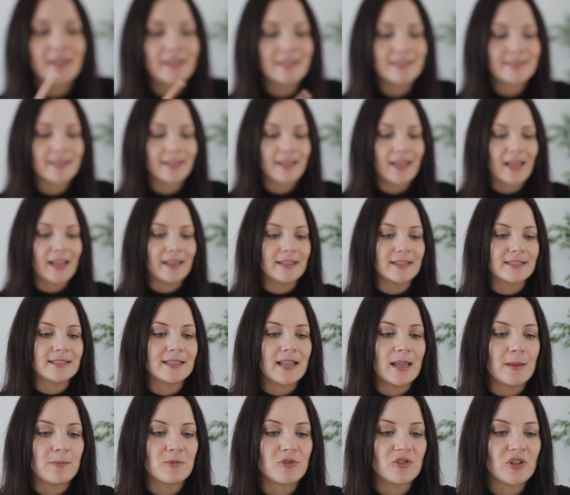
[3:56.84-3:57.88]
it's again the
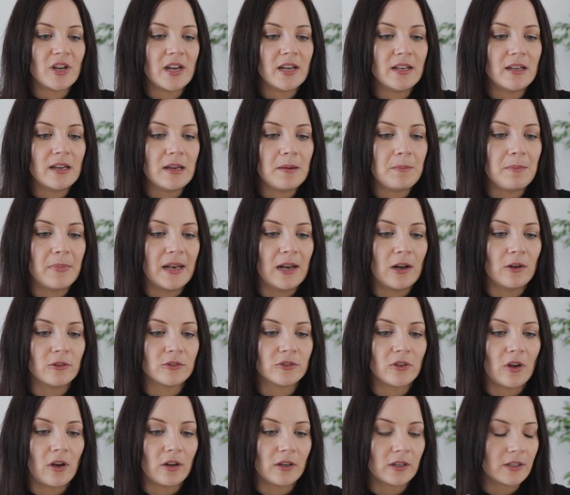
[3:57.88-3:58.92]
same shade in Pillow
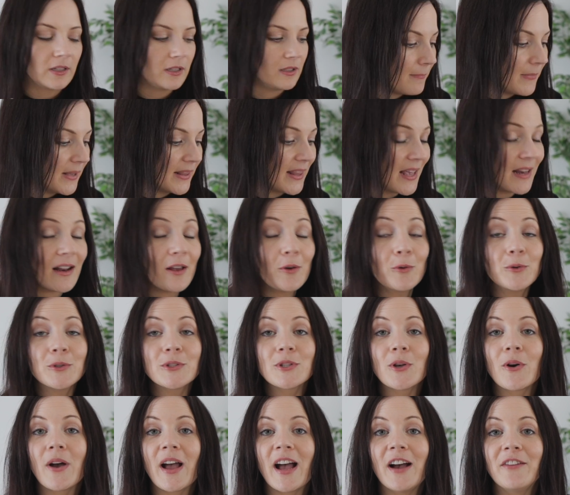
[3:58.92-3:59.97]
Talk. But then I
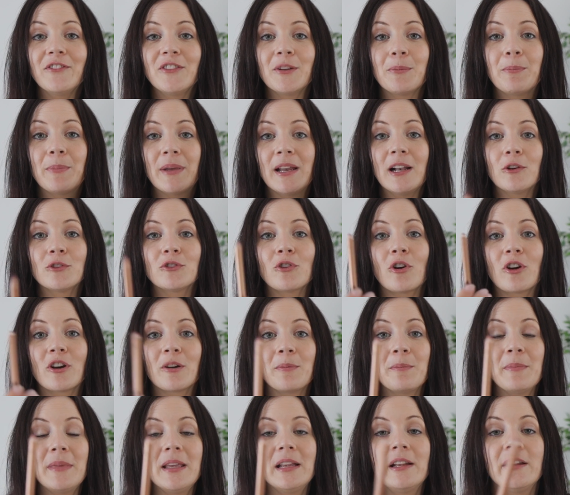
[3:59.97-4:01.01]
also have the Pillow
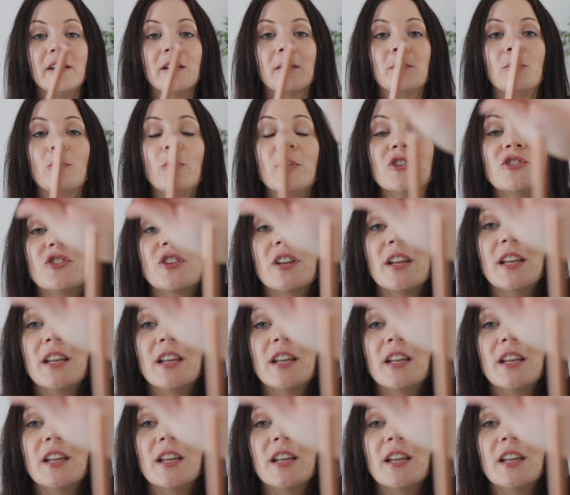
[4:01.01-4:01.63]
Talk Medium, which